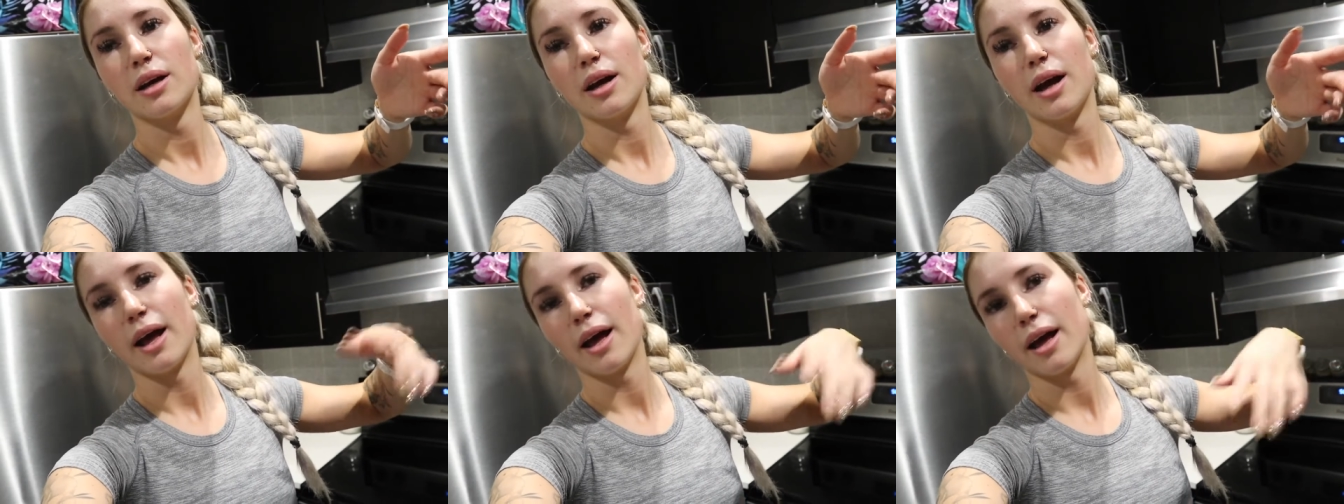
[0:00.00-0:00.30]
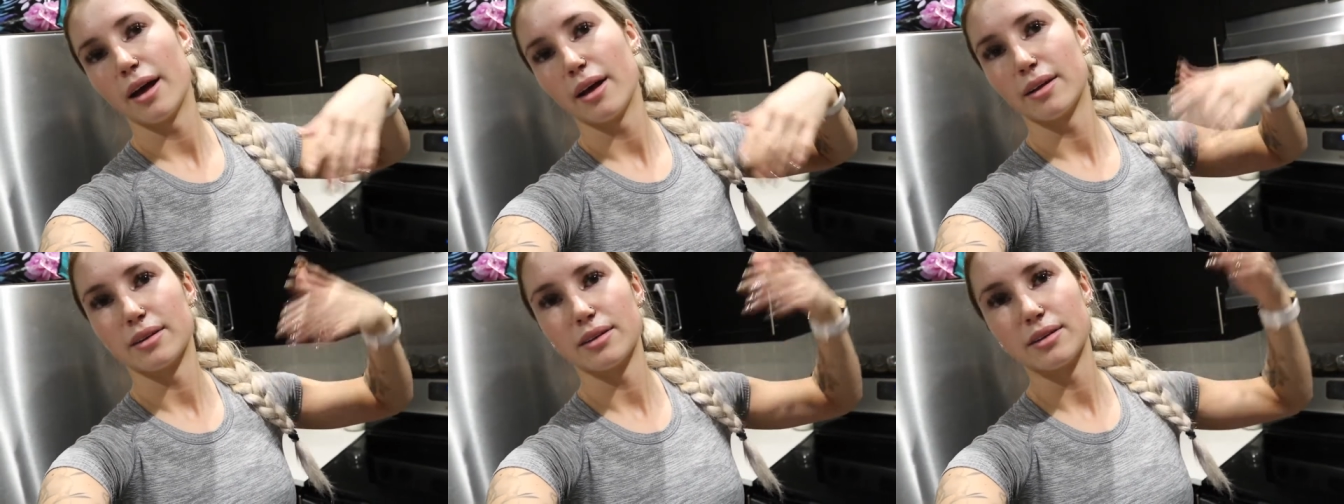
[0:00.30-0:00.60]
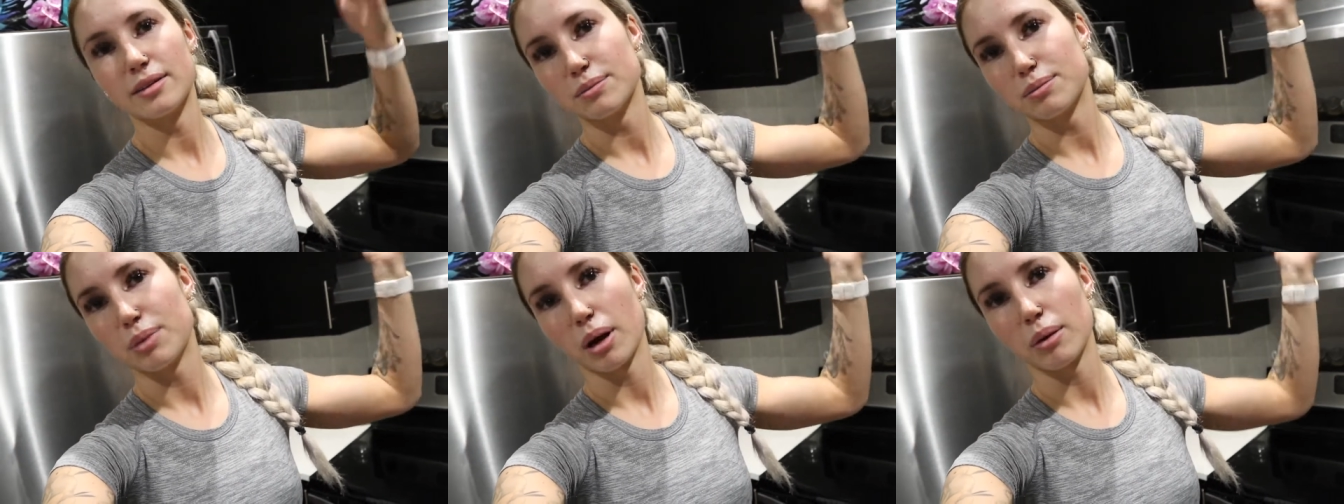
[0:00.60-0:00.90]

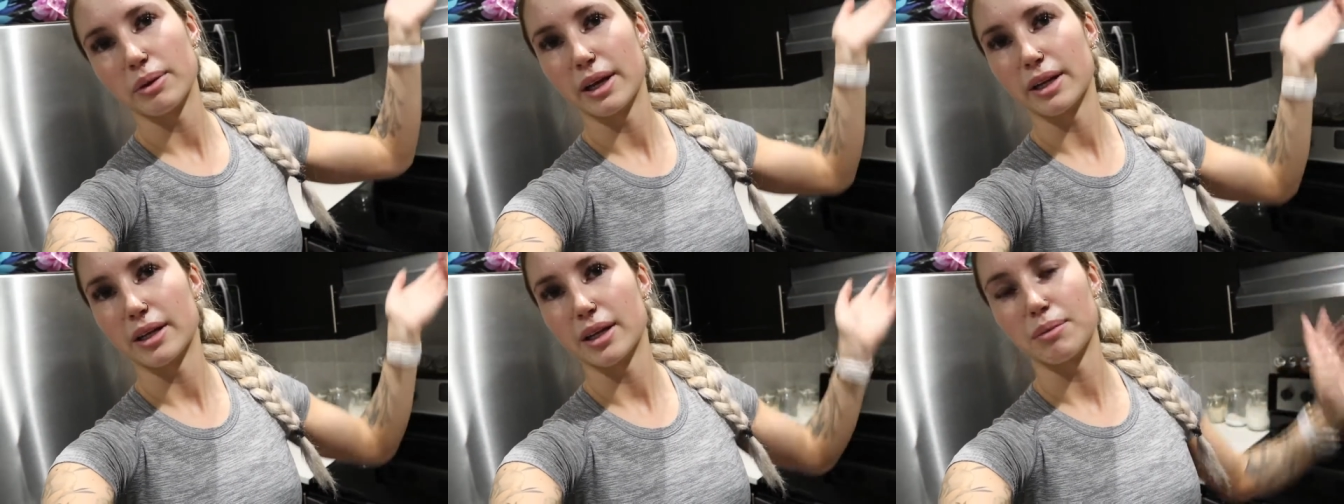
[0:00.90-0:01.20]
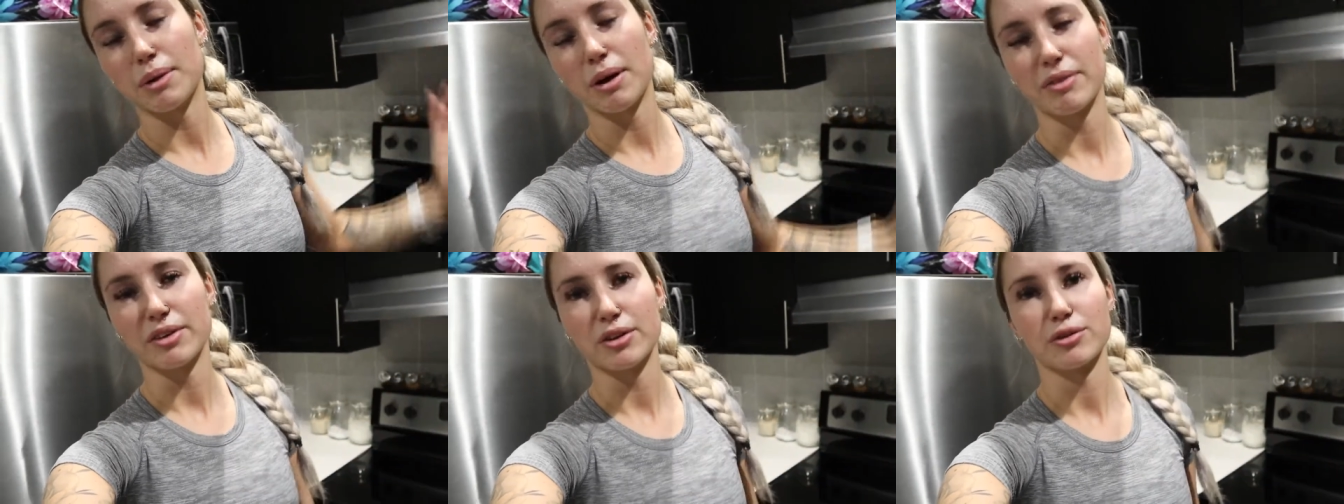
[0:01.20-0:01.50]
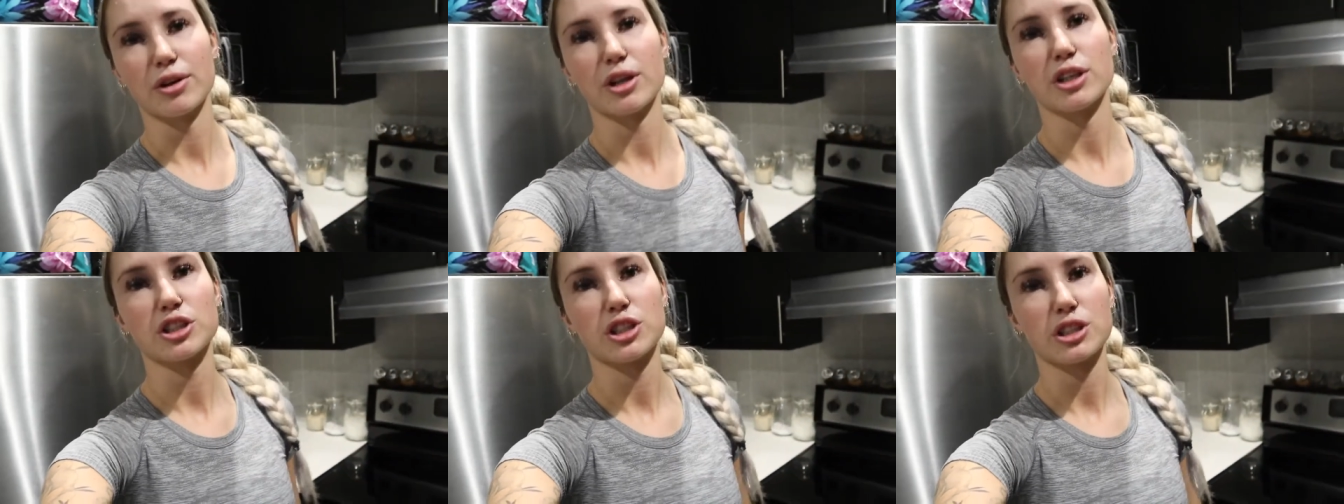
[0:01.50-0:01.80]
and probably end up having
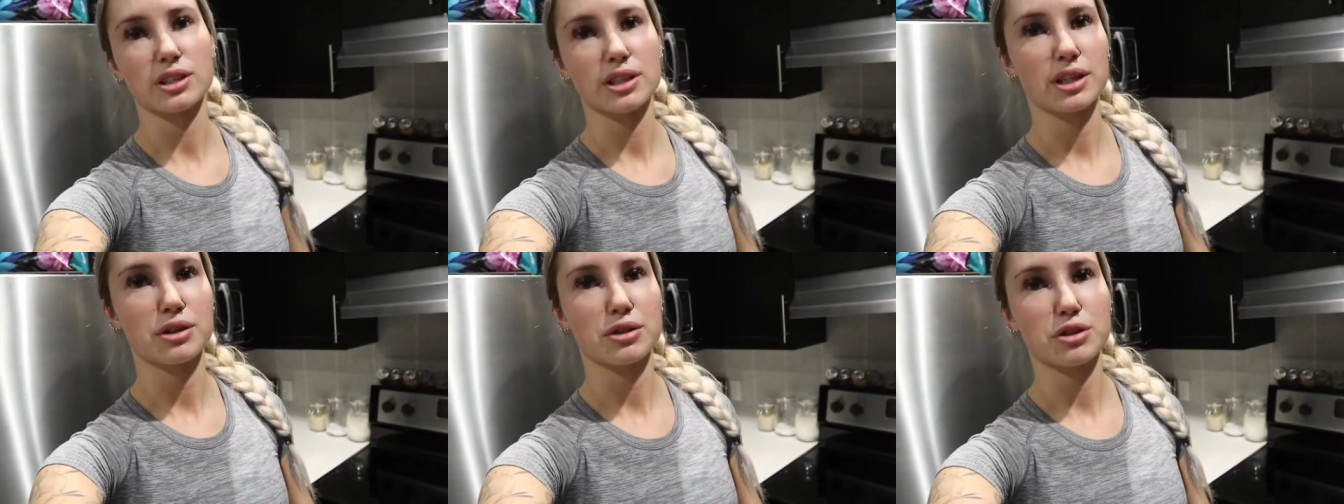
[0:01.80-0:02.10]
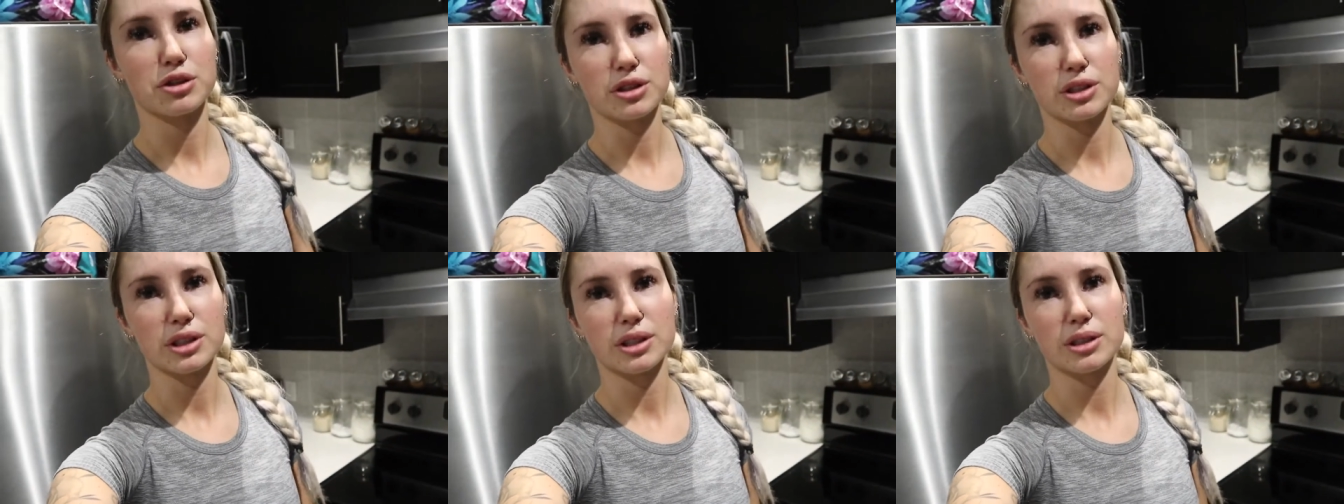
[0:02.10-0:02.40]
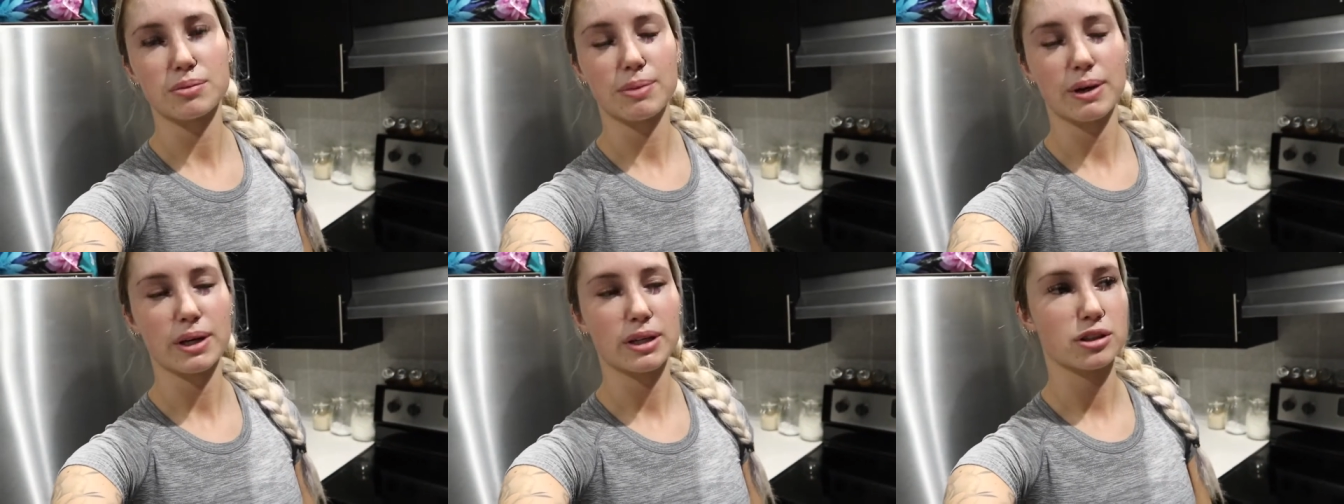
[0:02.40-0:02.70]
to rush because I usually
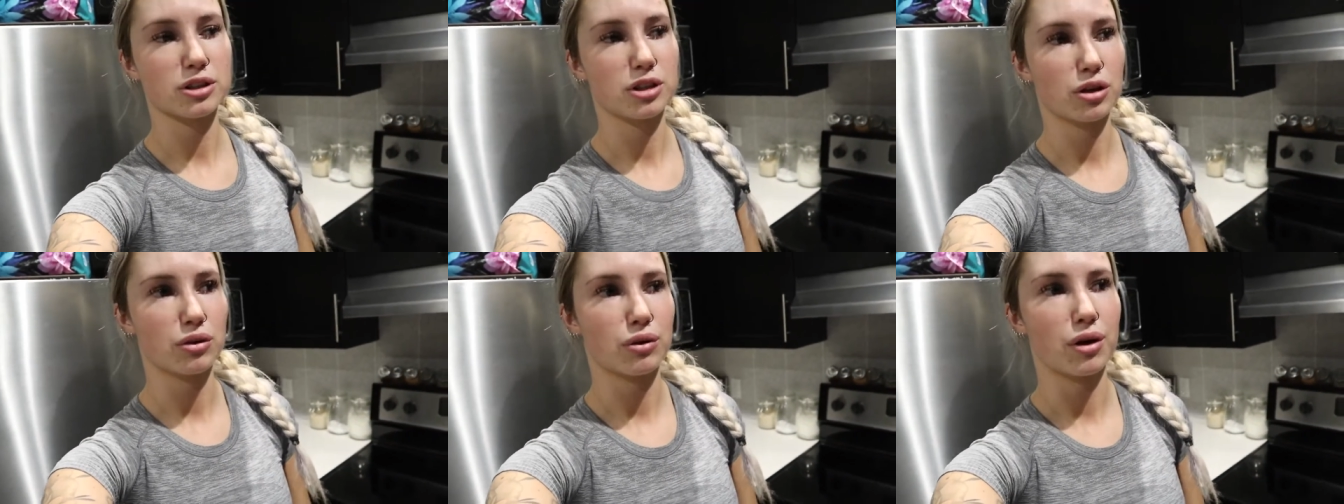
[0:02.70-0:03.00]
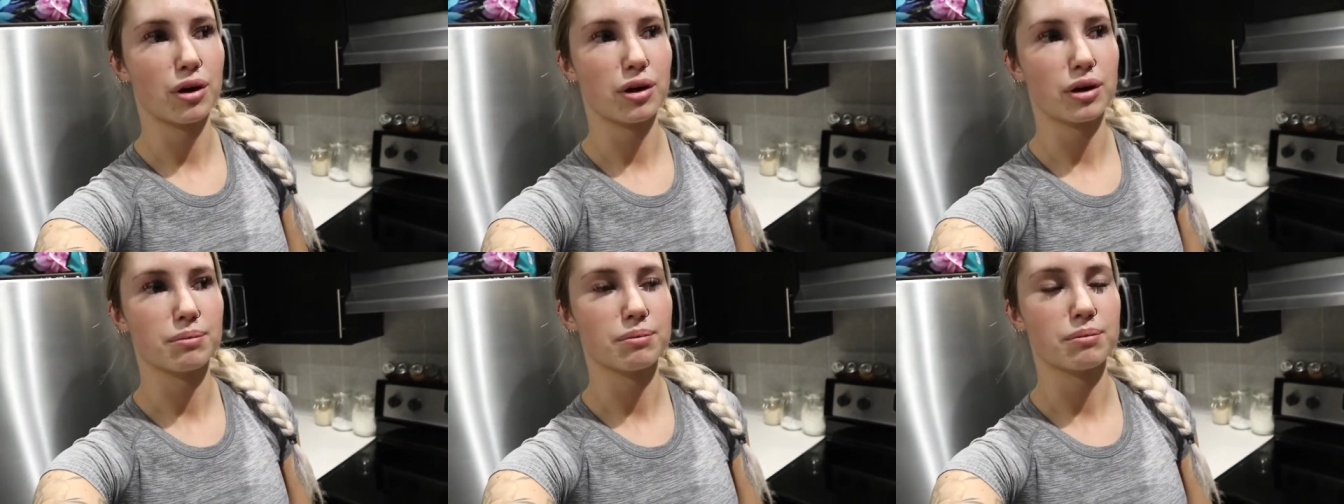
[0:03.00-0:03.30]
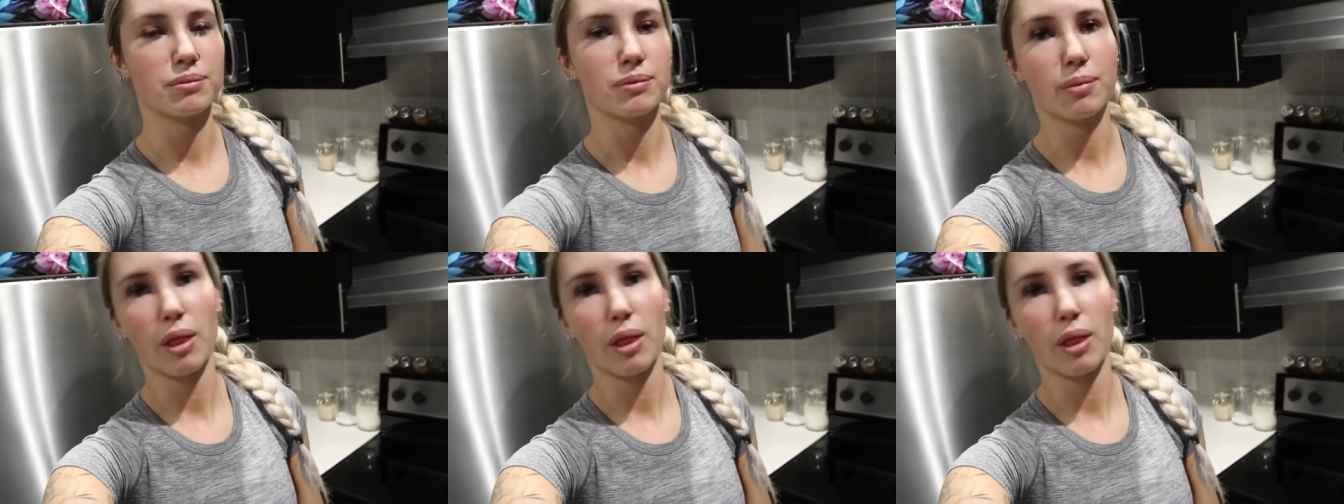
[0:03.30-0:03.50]
spend so long,